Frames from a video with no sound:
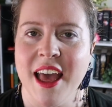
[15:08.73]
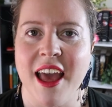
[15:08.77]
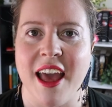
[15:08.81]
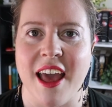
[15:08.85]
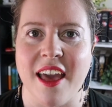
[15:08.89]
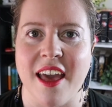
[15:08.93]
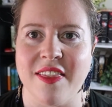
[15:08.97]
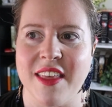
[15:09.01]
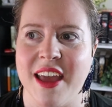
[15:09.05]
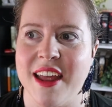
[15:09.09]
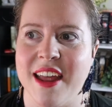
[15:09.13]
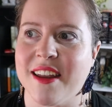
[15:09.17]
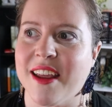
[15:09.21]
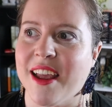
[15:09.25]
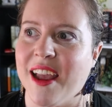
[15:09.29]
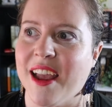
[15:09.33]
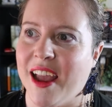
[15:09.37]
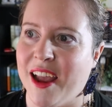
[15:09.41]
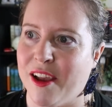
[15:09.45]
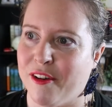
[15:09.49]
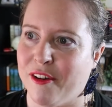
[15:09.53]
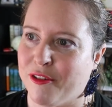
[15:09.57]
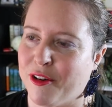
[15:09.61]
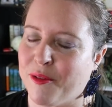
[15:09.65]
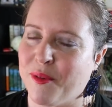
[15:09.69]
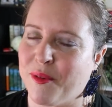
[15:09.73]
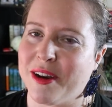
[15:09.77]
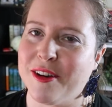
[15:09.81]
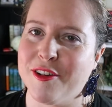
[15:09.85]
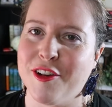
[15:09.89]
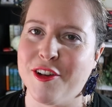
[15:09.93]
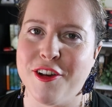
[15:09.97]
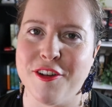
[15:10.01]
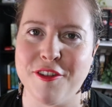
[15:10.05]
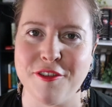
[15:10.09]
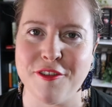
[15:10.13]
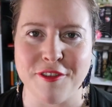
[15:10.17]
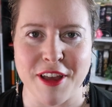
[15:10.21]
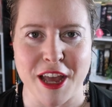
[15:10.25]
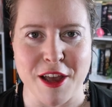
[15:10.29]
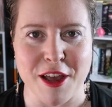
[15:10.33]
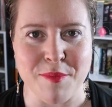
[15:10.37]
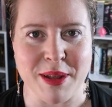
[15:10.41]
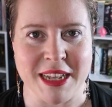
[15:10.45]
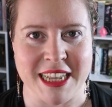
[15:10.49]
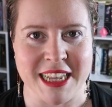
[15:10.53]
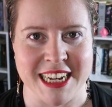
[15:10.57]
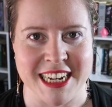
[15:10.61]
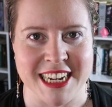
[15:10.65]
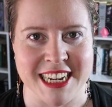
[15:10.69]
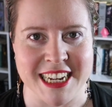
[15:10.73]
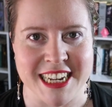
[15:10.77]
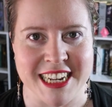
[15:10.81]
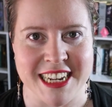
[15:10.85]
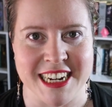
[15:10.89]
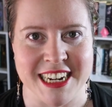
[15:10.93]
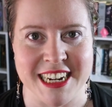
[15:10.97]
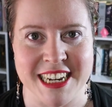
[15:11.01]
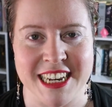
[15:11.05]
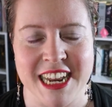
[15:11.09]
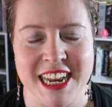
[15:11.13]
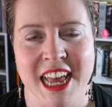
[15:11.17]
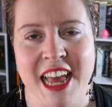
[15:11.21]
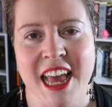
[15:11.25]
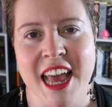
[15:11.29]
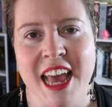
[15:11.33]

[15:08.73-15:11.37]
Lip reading: and that everyone in her family did.